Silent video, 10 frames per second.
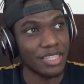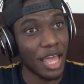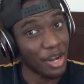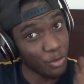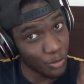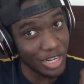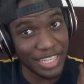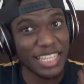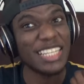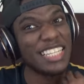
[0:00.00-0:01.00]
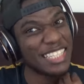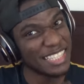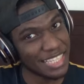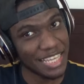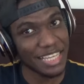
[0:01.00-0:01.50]
and really can
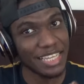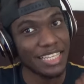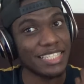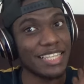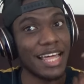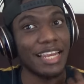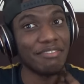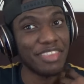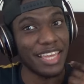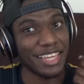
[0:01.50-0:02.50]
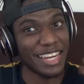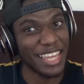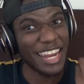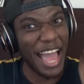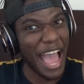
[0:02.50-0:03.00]
sing is that if they can
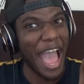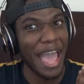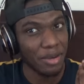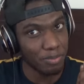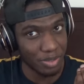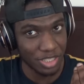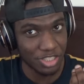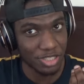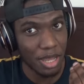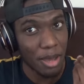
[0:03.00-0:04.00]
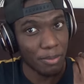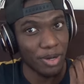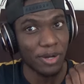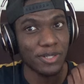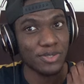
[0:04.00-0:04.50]
hit a high pitch but
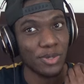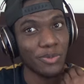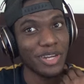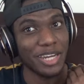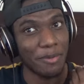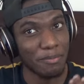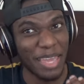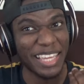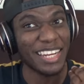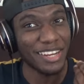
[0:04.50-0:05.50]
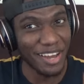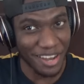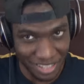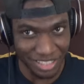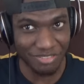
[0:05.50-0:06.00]
also when they're making an
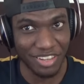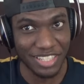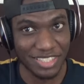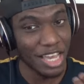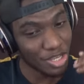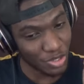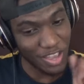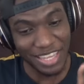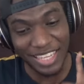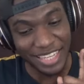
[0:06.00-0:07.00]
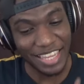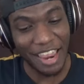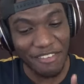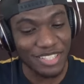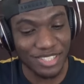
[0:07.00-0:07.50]
ugly face so i can
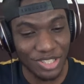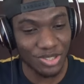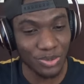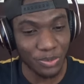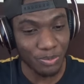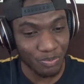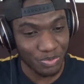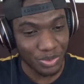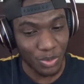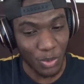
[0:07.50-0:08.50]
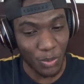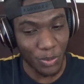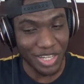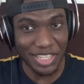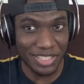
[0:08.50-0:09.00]
guarantee you
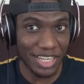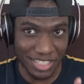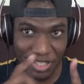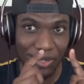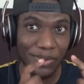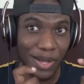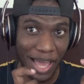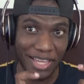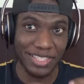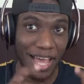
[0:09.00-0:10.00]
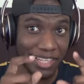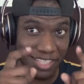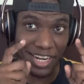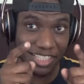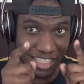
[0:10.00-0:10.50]
when he because i know as as
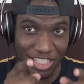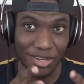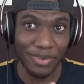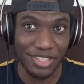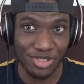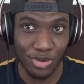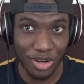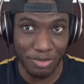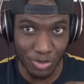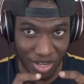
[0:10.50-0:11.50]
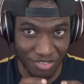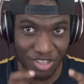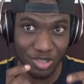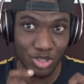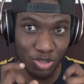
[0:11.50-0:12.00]
i see your instagrams whenever
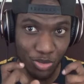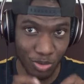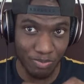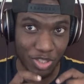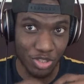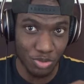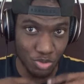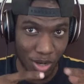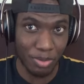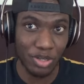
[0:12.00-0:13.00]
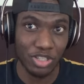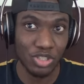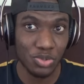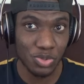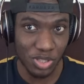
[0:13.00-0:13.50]
you drop out a
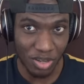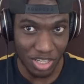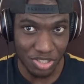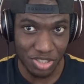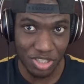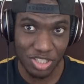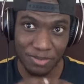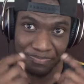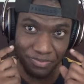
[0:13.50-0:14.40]
new song and such